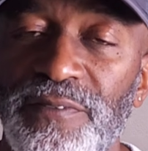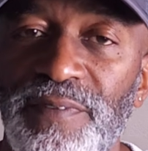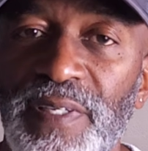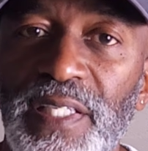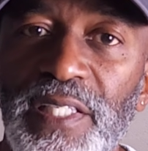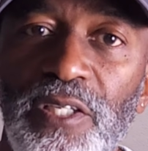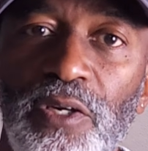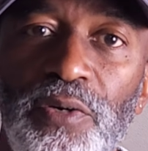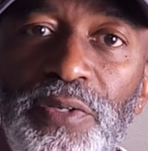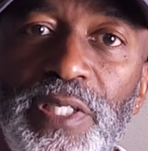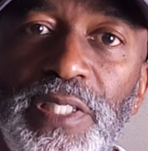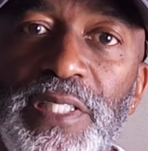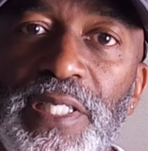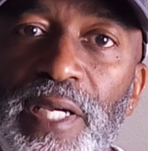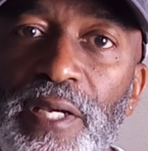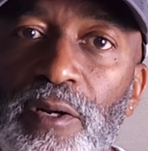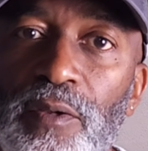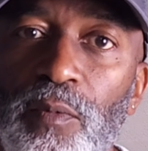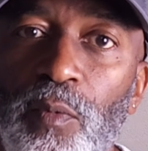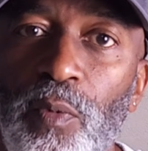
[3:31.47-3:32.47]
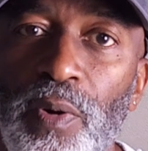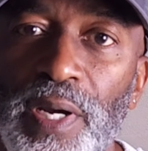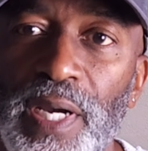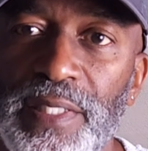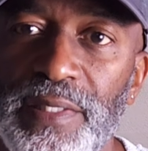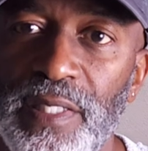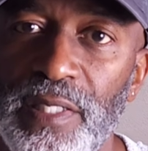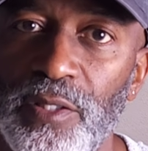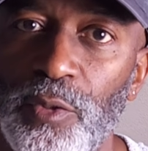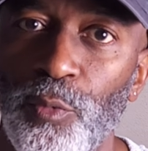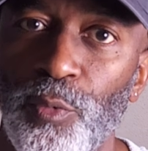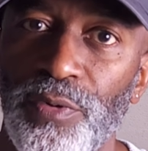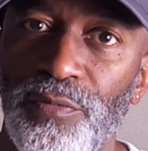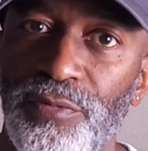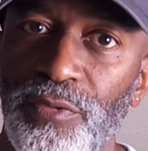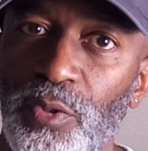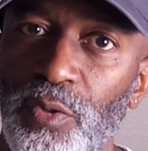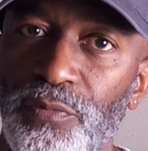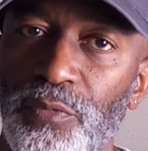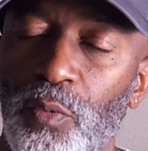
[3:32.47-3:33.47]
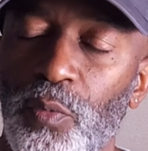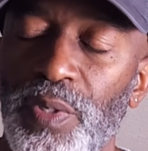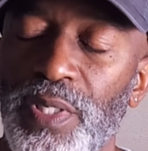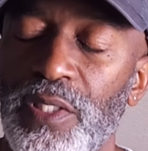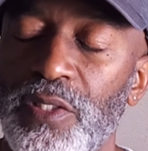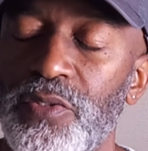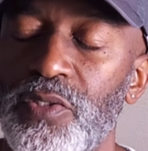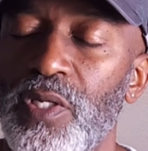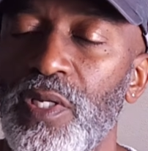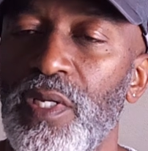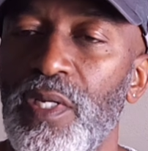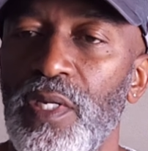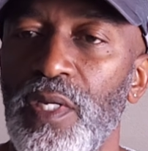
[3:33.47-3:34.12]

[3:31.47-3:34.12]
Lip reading: video on the channel where I did the review of the wheels.